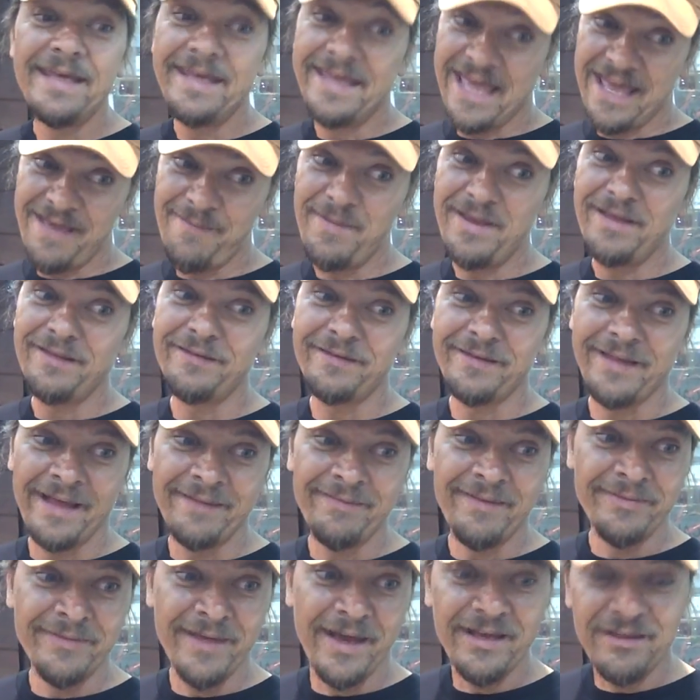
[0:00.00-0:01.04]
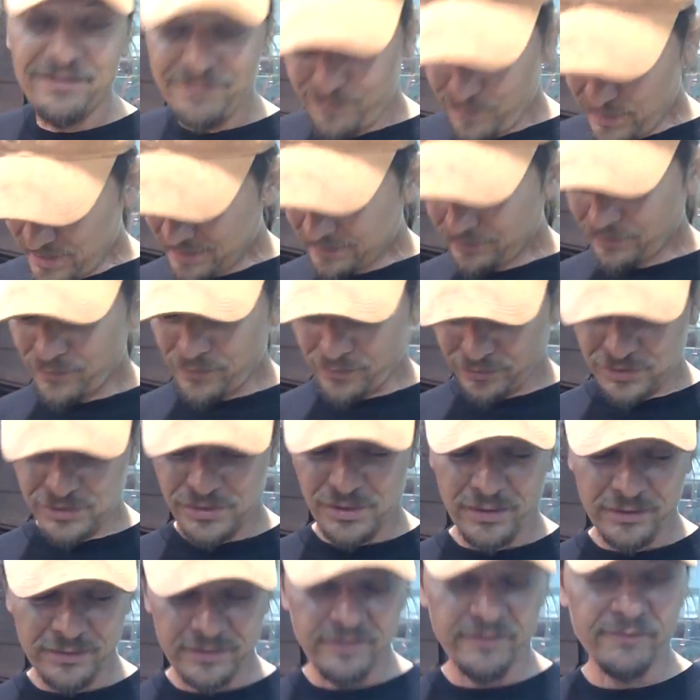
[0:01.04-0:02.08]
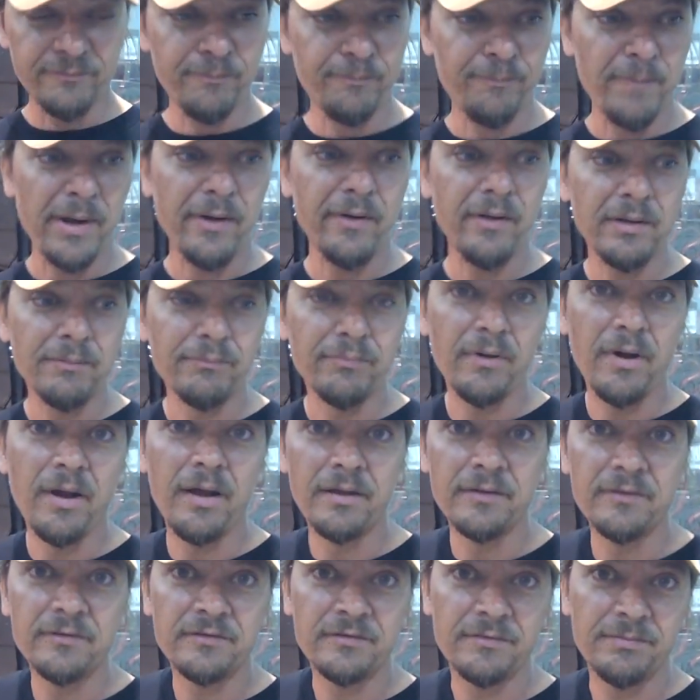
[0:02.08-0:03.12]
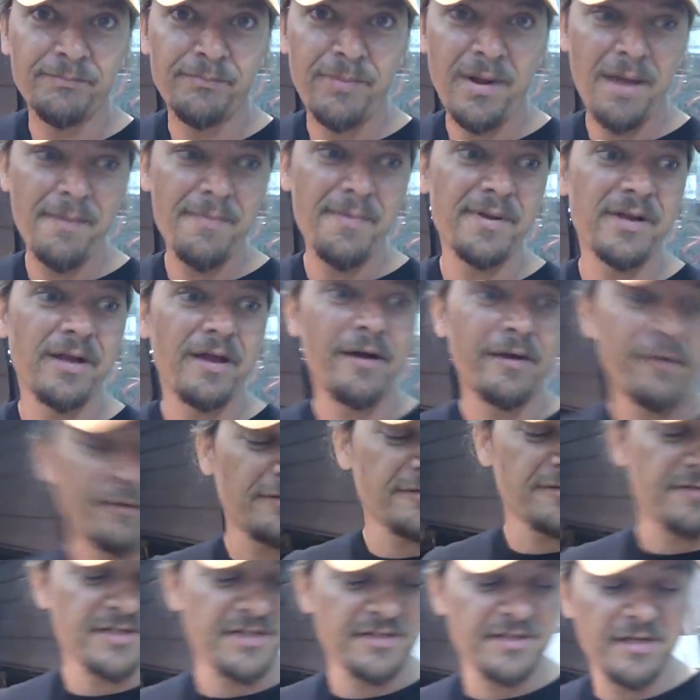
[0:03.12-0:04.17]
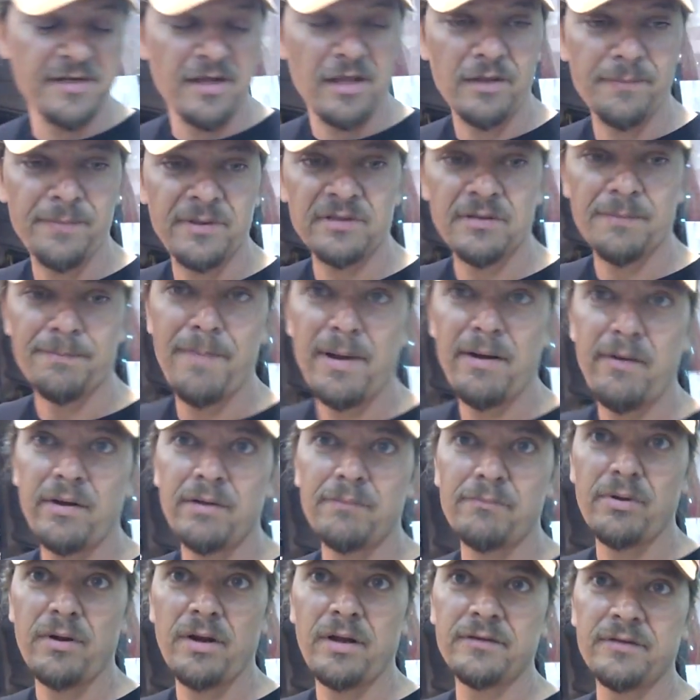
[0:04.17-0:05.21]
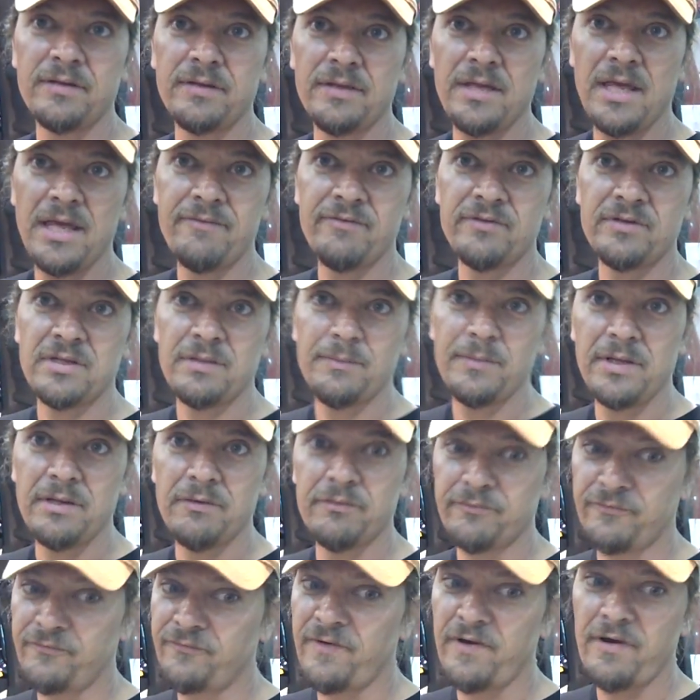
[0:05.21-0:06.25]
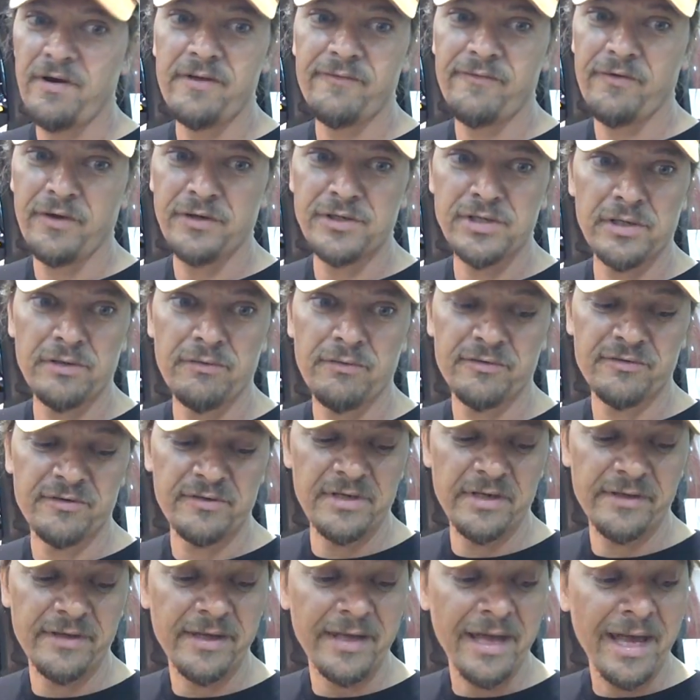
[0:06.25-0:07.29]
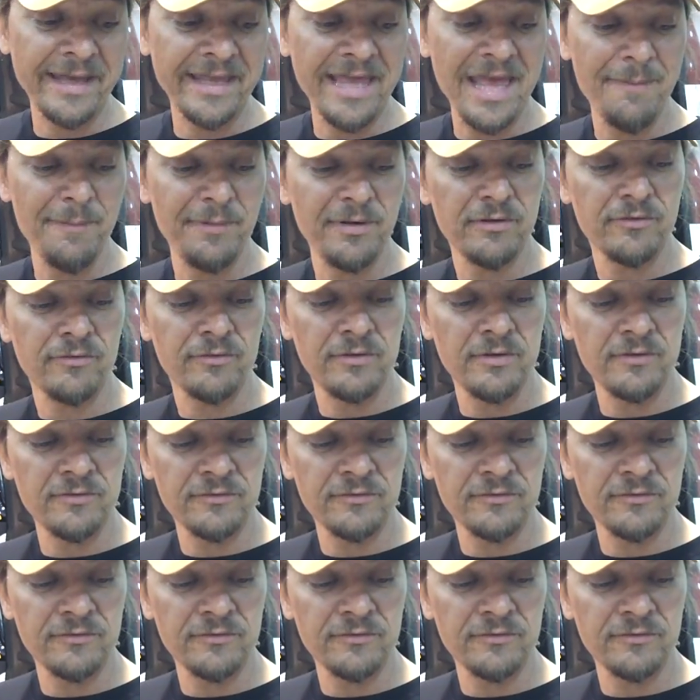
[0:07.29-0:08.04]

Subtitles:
He gave me a nice big long chunk of bearing bronze, probably about $160 piece of bearing bronze. He gave it to me. He was very, very generous. And the guy gave me this